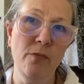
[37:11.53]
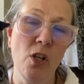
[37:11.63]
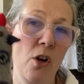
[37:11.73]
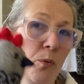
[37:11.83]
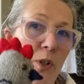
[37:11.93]

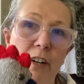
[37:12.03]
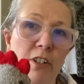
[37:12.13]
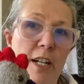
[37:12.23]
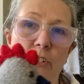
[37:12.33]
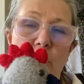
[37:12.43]
or wherever
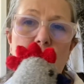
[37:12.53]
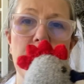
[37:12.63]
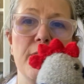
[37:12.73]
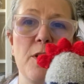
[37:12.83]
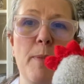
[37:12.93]
else she
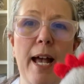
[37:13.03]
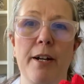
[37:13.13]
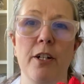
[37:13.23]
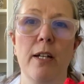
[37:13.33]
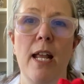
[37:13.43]
sells her
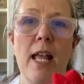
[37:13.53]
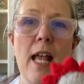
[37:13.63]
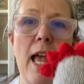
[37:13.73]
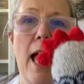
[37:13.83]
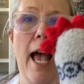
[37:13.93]
pattern,
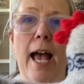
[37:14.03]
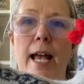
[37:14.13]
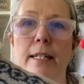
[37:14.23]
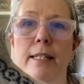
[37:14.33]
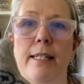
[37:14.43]

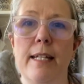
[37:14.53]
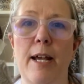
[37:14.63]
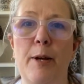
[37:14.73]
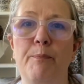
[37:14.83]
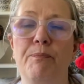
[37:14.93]
and
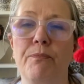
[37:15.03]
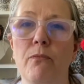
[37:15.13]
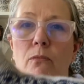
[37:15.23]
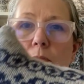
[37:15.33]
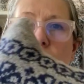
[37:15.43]

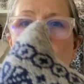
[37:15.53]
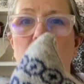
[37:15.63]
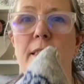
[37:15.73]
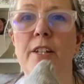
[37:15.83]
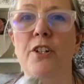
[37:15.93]

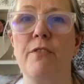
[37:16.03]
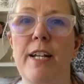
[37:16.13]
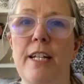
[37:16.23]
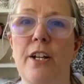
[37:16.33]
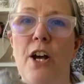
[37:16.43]
then you're
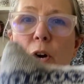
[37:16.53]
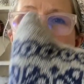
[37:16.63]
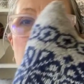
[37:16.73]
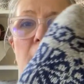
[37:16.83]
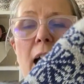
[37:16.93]
ready to go.
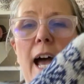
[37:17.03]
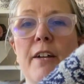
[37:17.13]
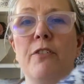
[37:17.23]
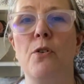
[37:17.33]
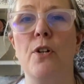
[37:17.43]
And
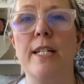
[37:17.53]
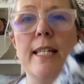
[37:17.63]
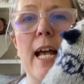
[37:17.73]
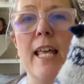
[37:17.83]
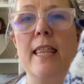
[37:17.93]
of course, I